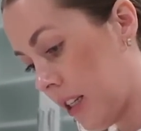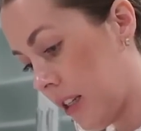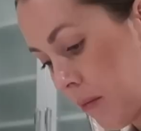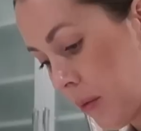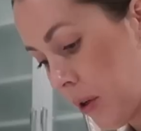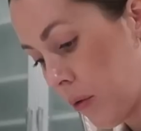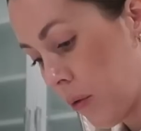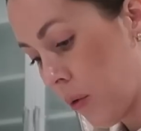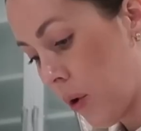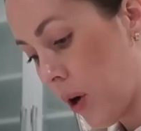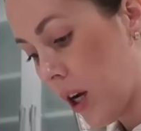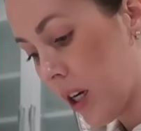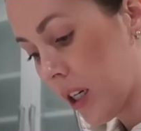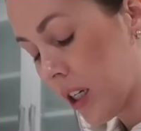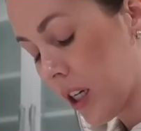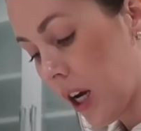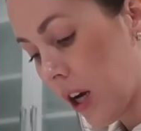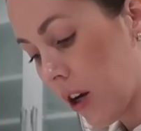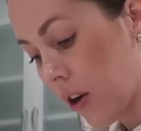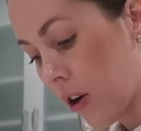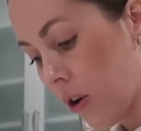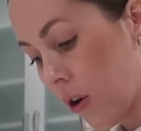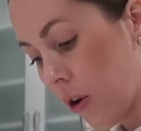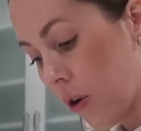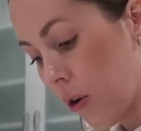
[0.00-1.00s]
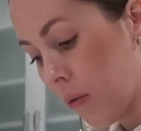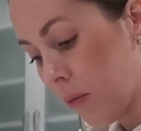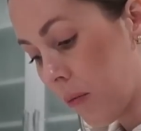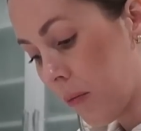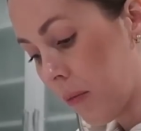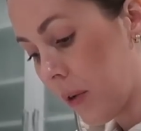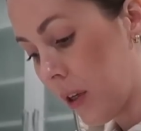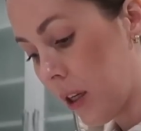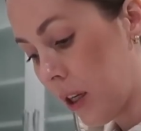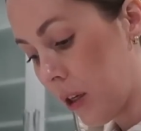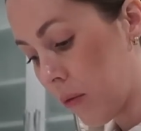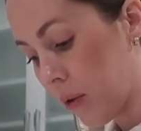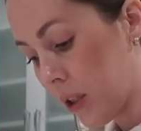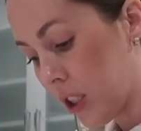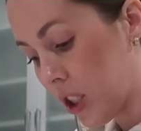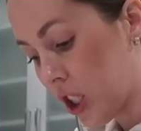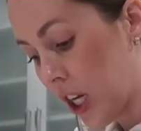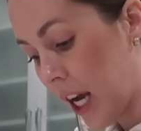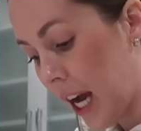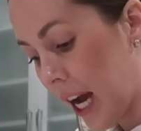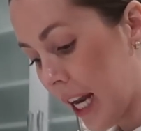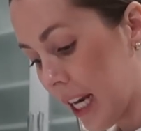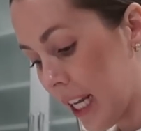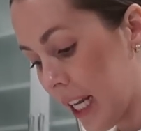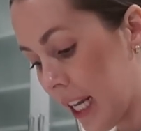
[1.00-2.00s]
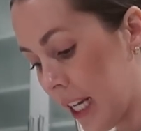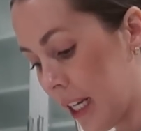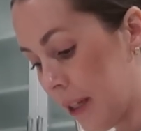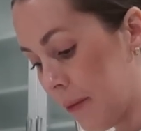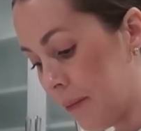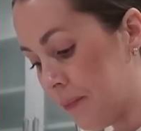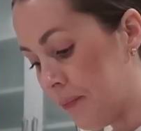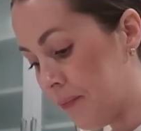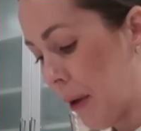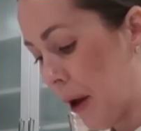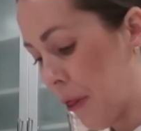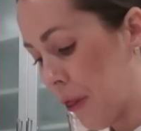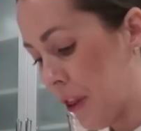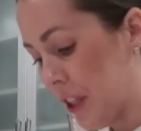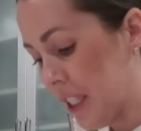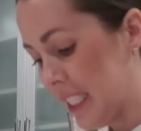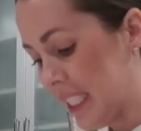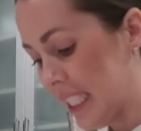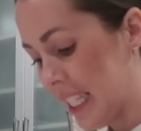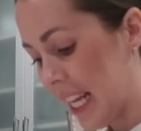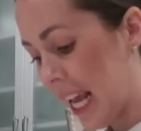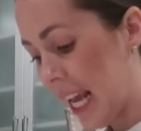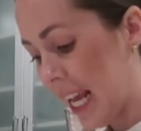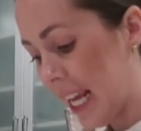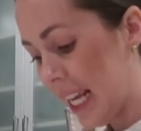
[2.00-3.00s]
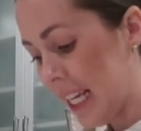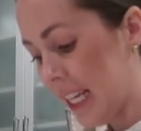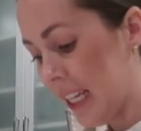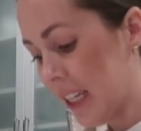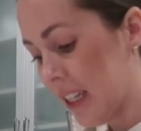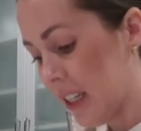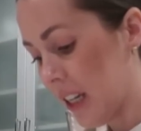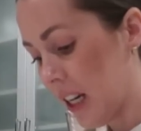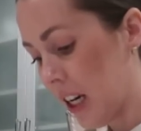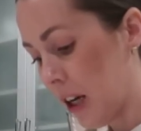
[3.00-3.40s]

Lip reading: But Juan got home and we chatted about the day,